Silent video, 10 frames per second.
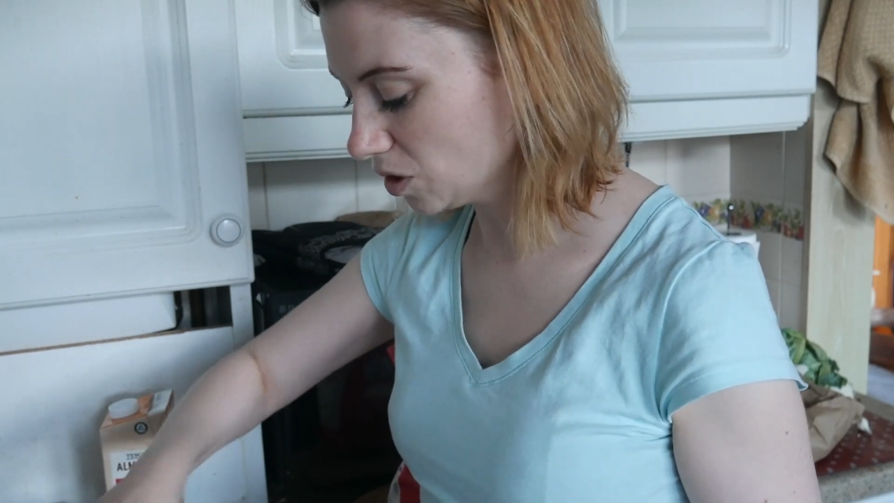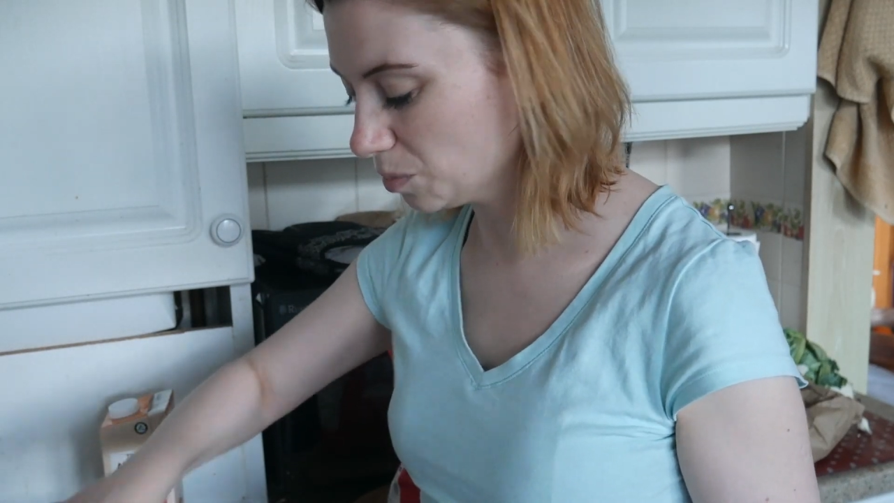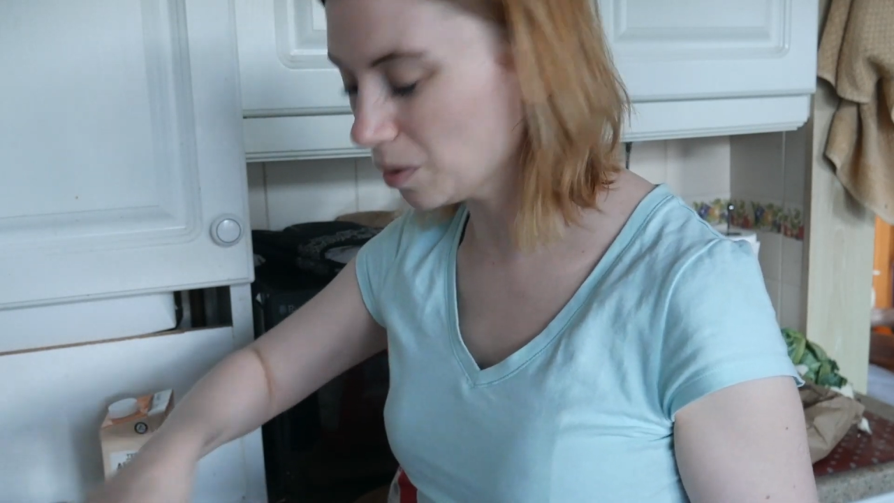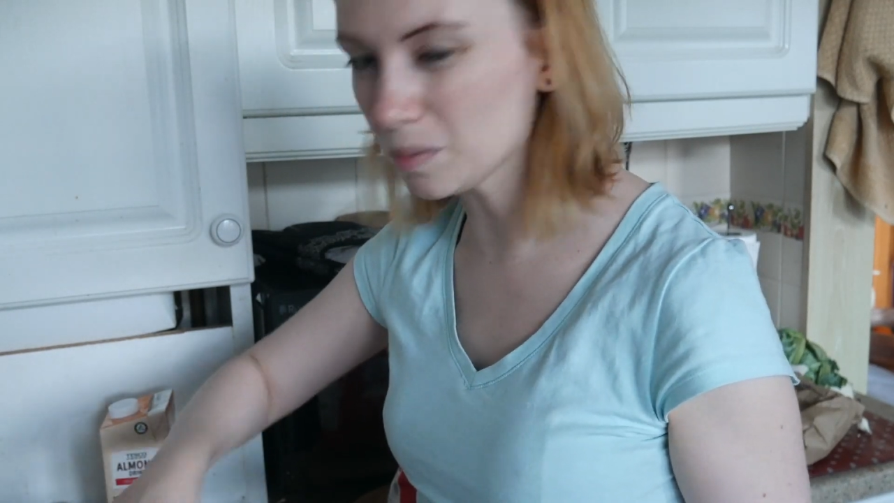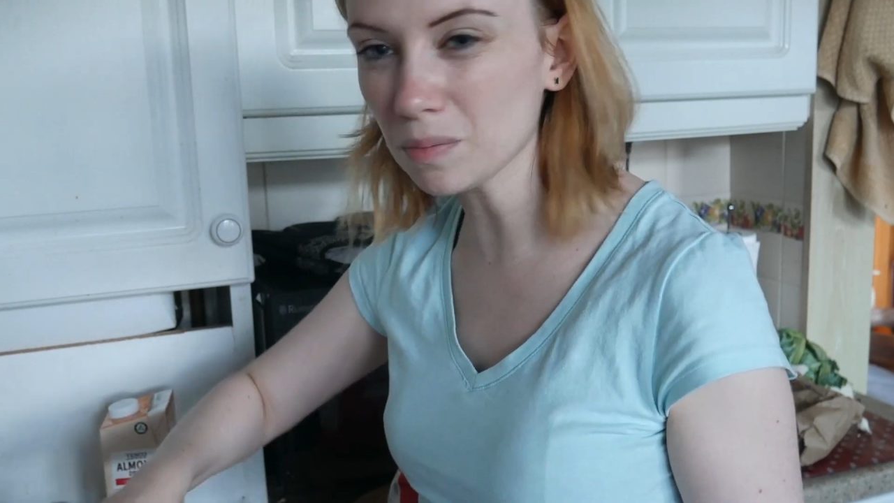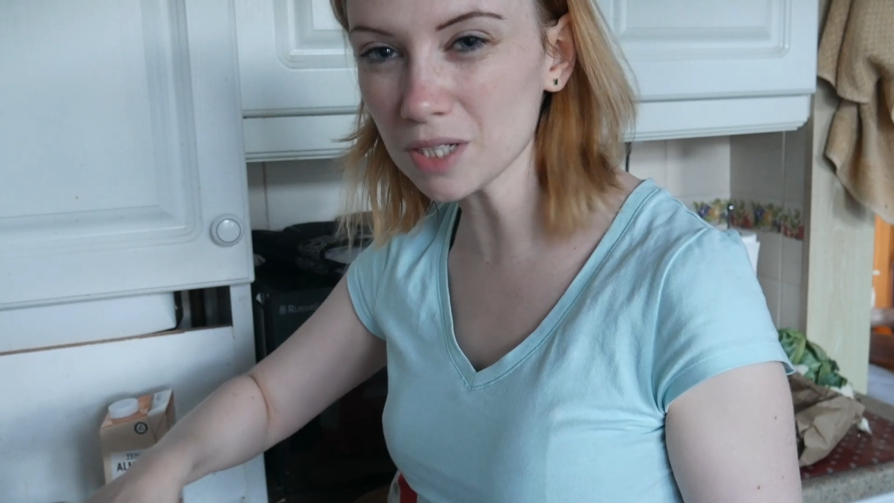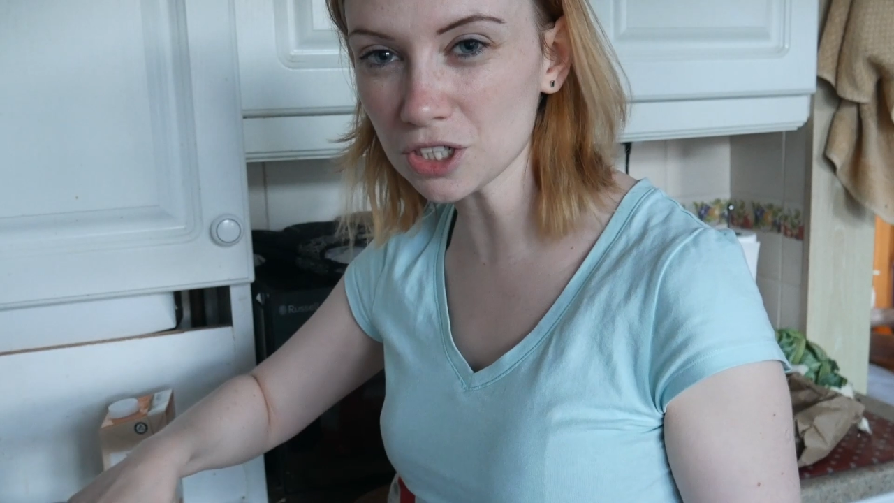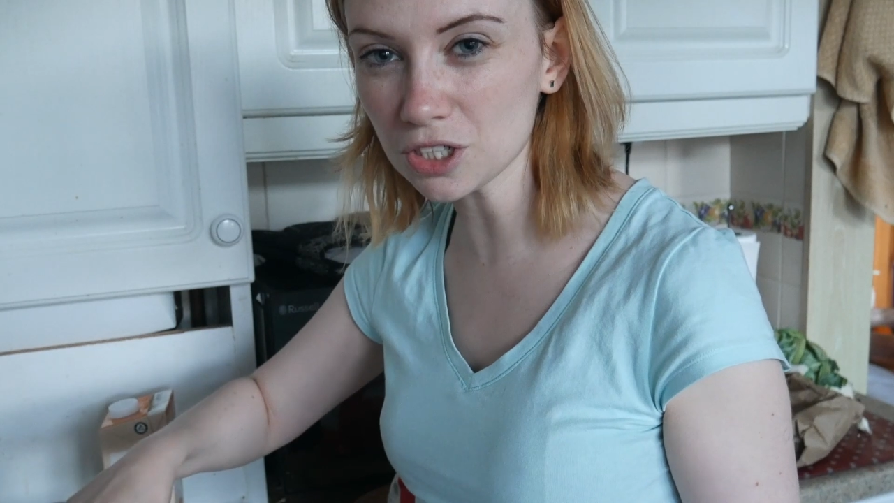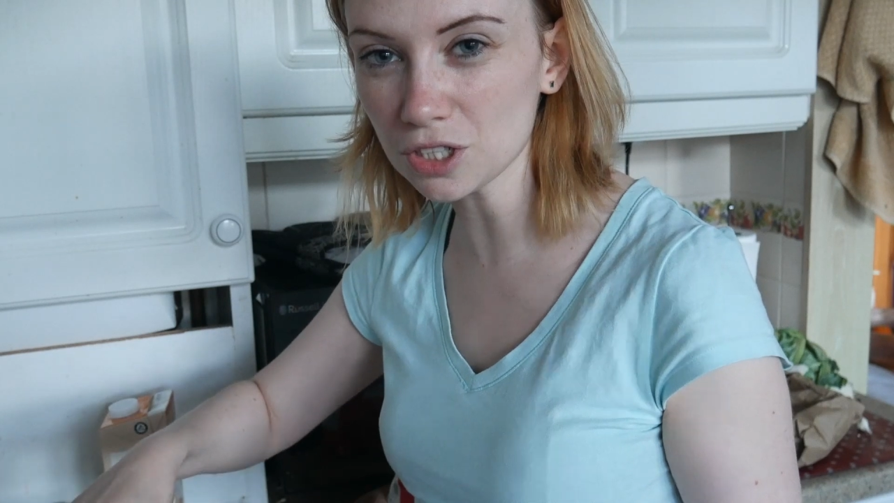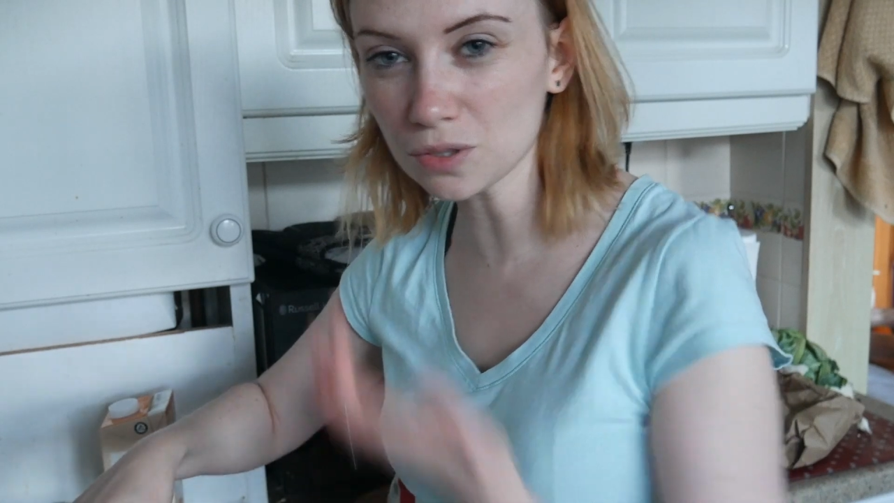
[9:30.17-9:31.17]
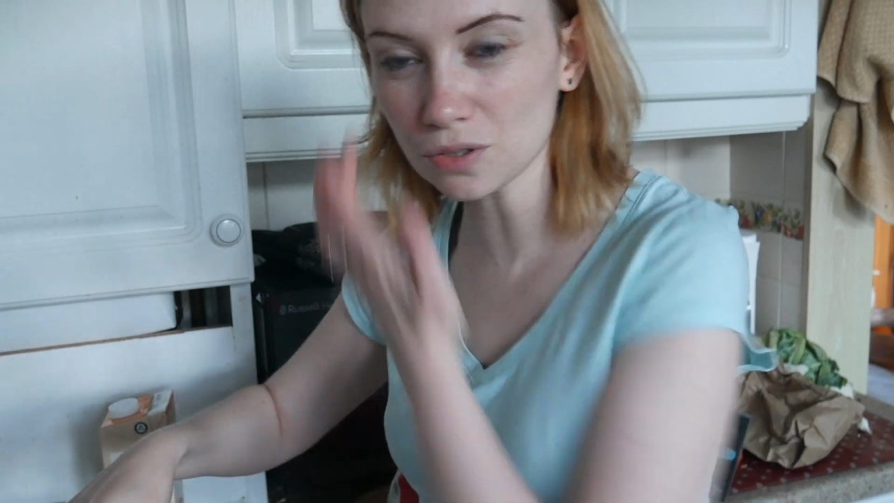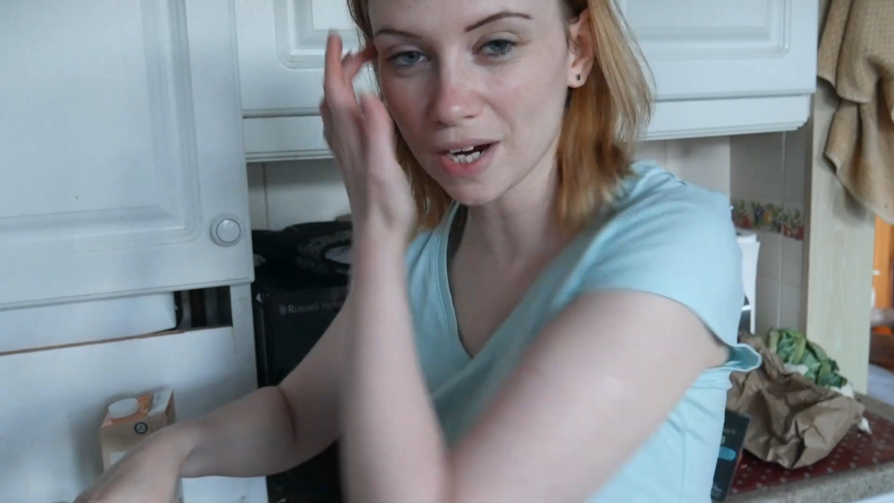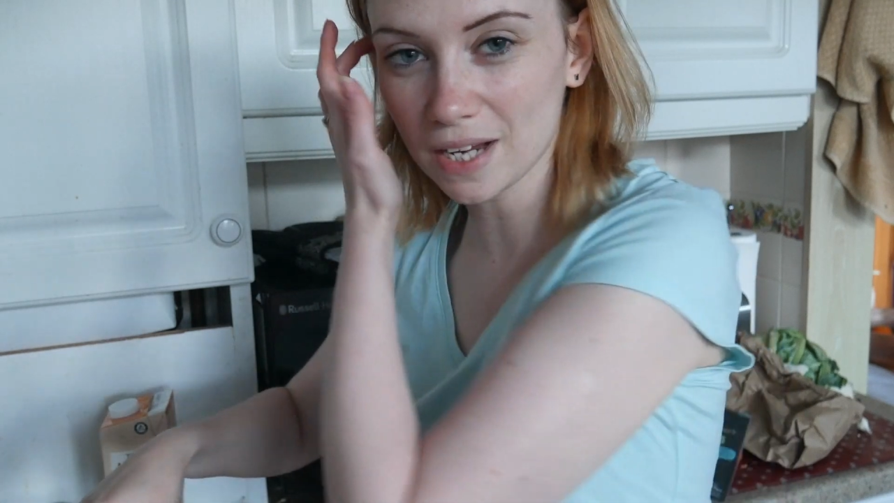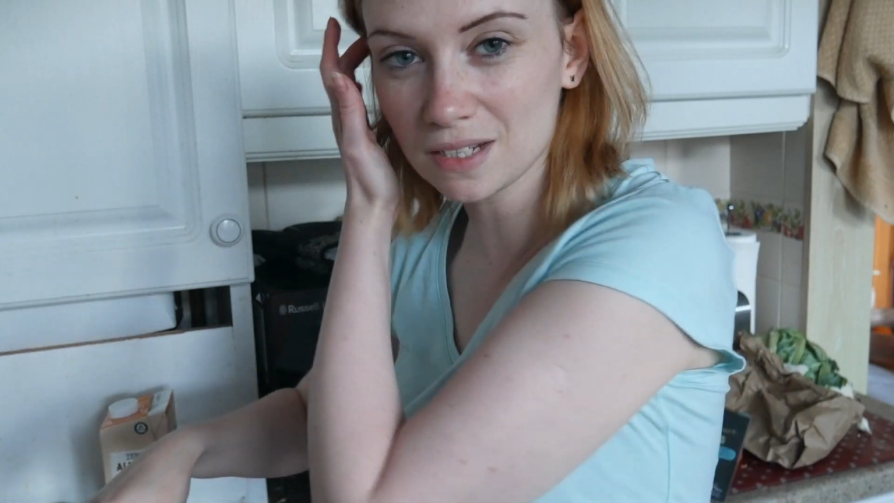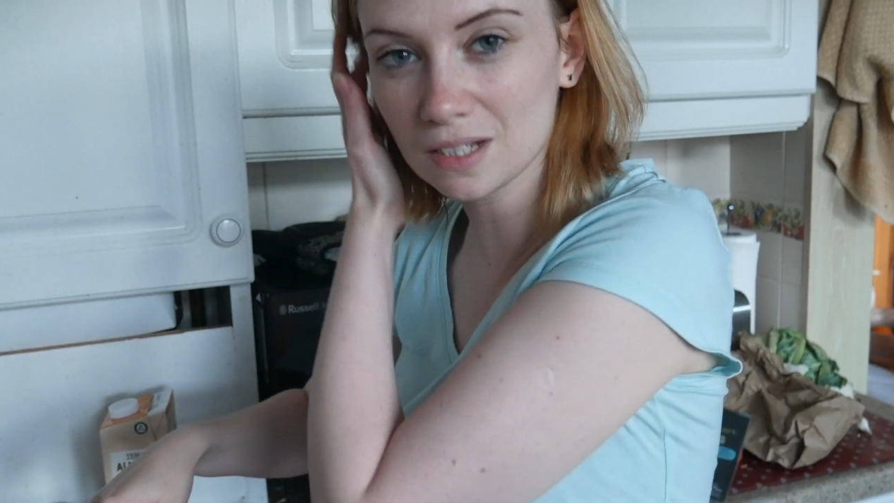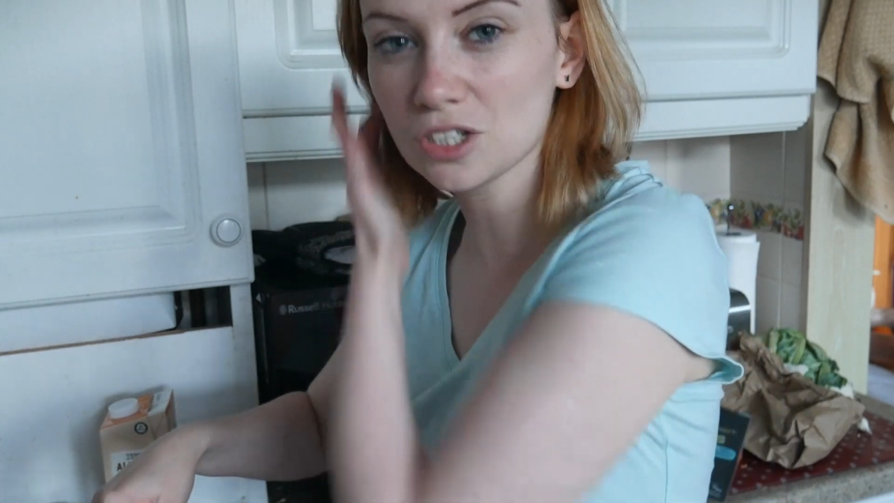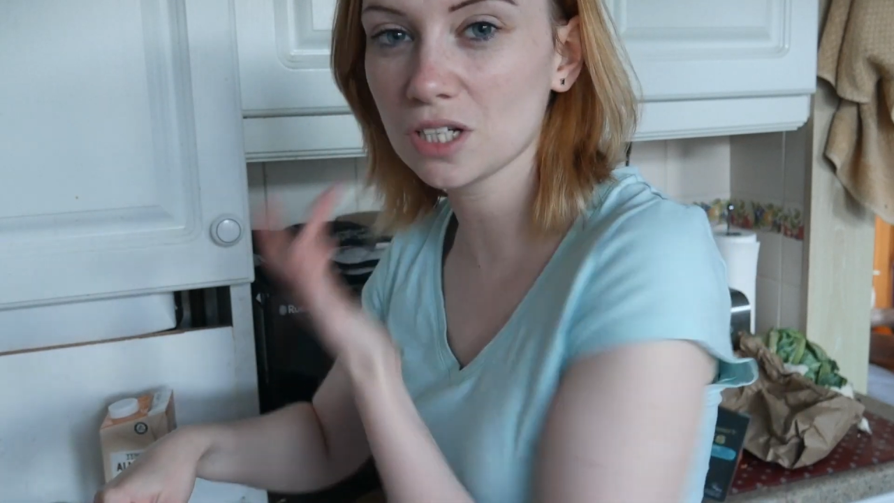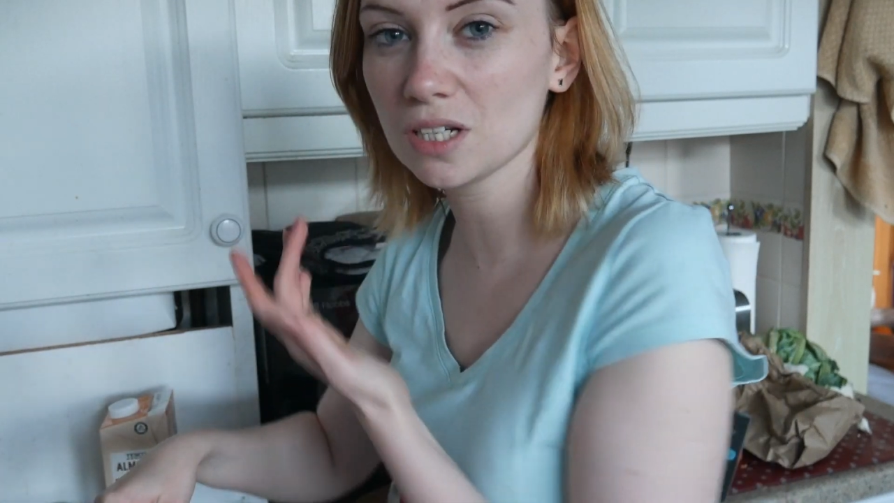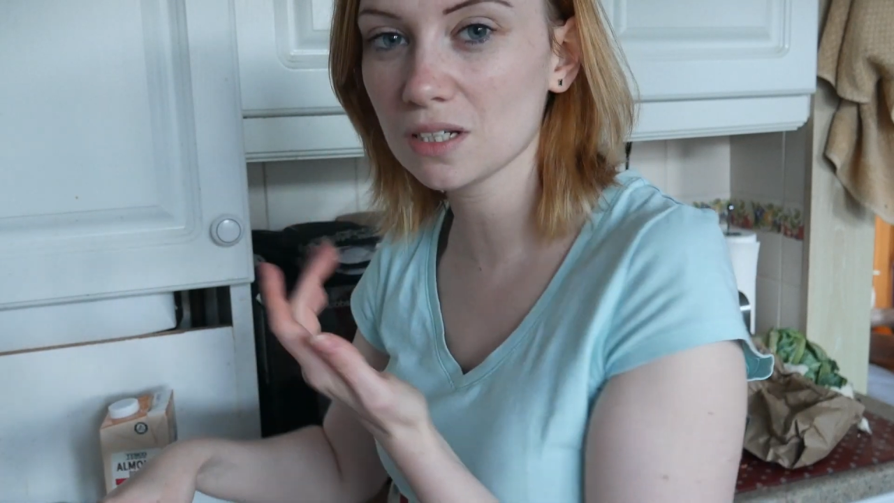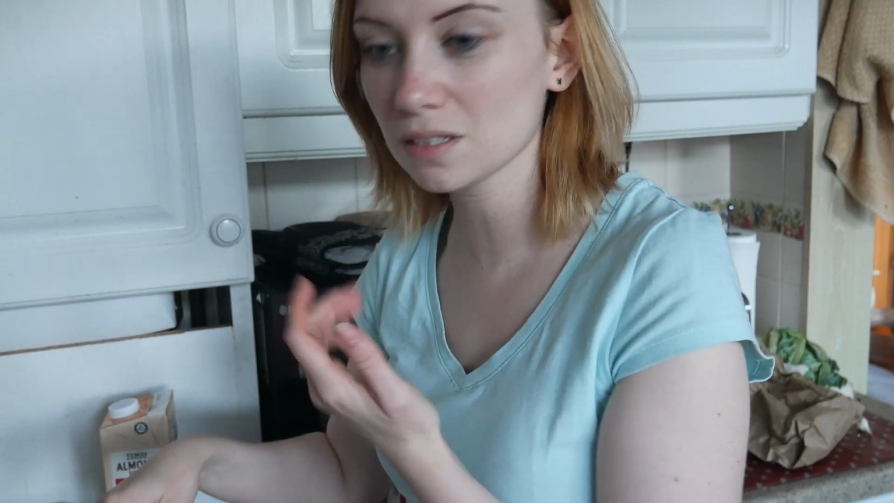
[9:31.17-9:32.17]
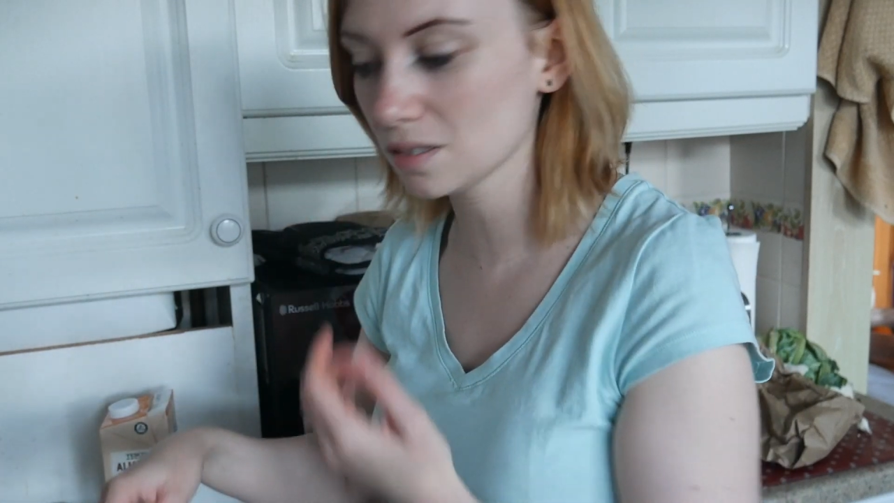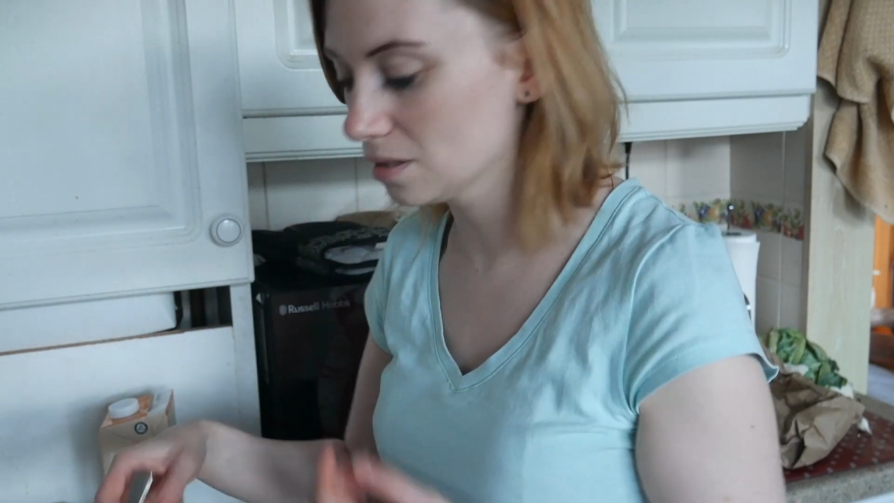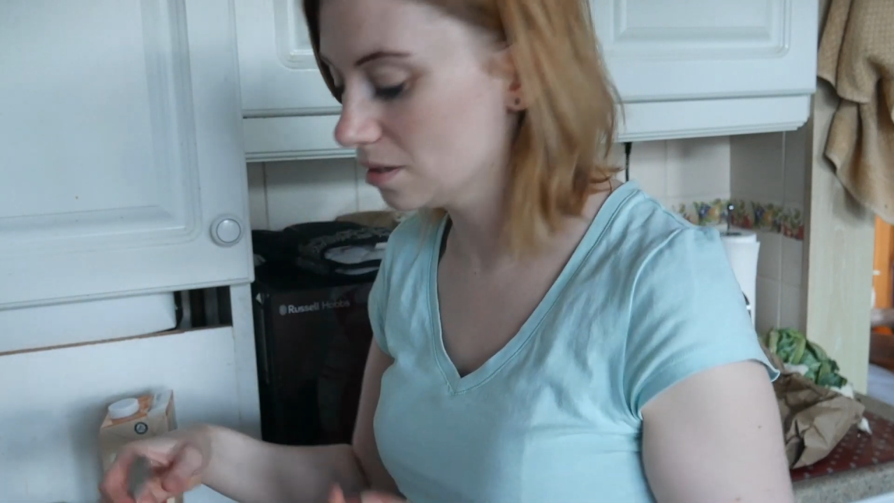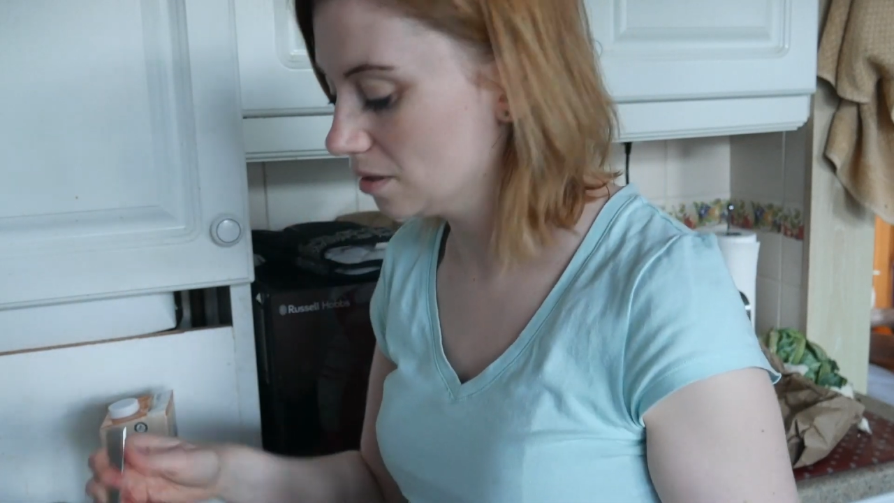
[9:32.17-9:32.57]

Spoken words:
Probably should use grated cheese,